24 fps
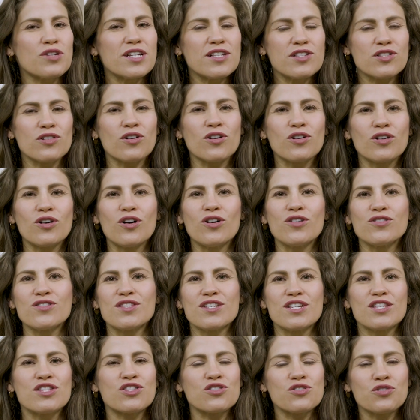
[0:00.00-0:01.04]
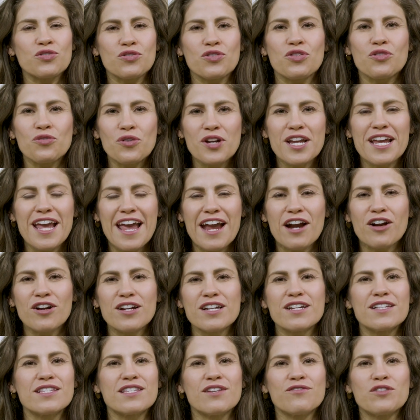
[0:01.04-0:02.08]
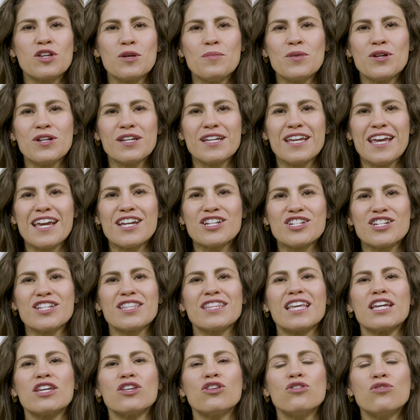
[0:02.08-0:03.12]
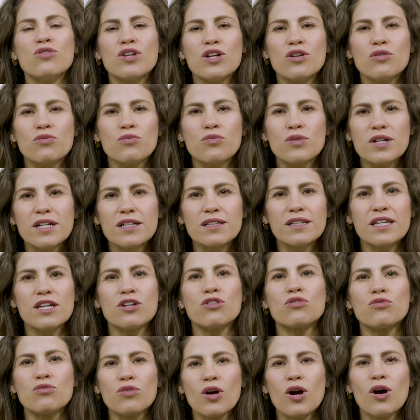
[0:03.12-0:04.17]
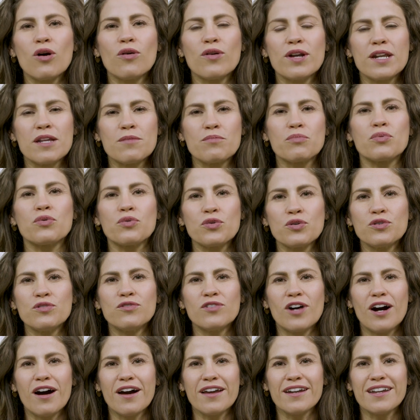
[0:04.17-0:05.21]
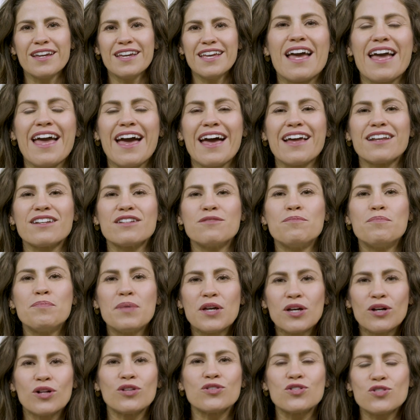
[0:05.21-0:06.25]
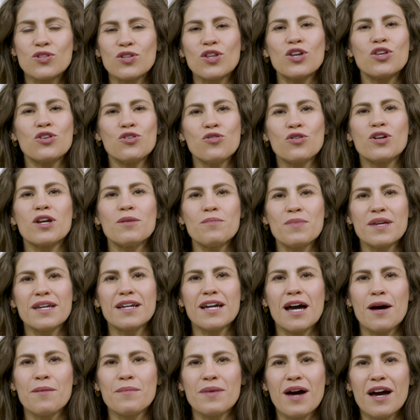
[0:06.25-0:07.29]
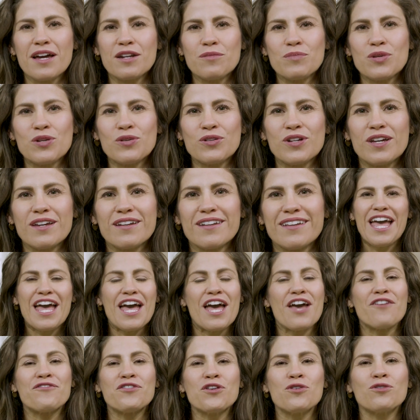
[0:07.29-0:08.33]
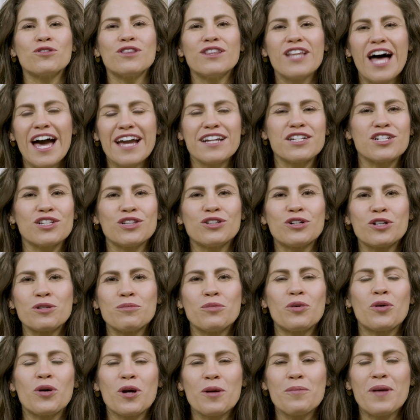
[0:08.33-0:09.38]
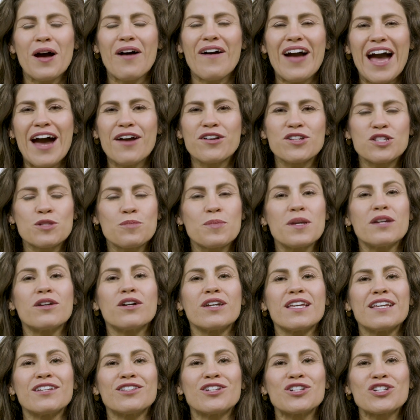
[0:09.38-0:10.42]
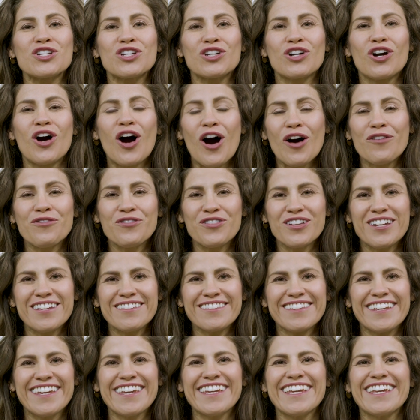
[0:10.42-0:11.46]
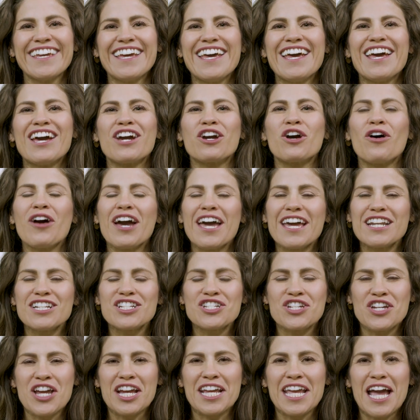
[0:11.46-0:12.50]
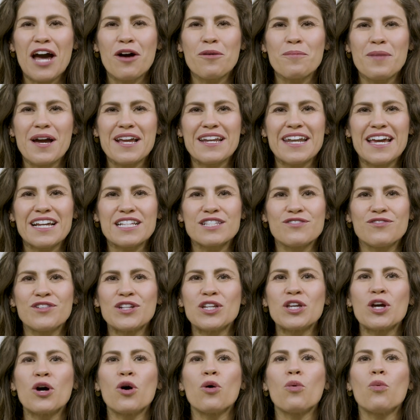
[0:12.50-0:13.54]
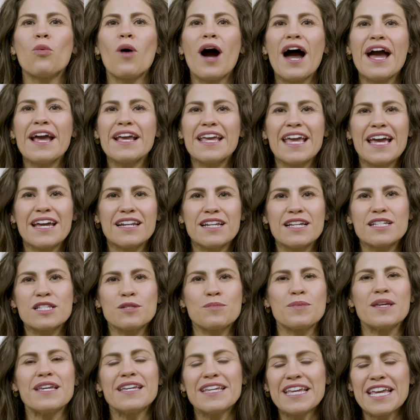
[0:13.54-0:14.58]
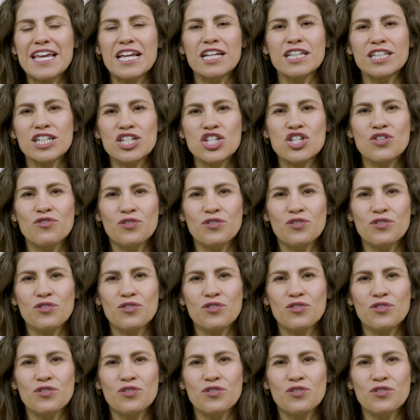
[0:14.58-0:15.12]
circles, these 3 areas of communication that you can really grow and improve on and build so that you can become unmuted. If you'd like to learn more about how to speak English confidently, go ahead and check out my next video, Why Can't I Speak English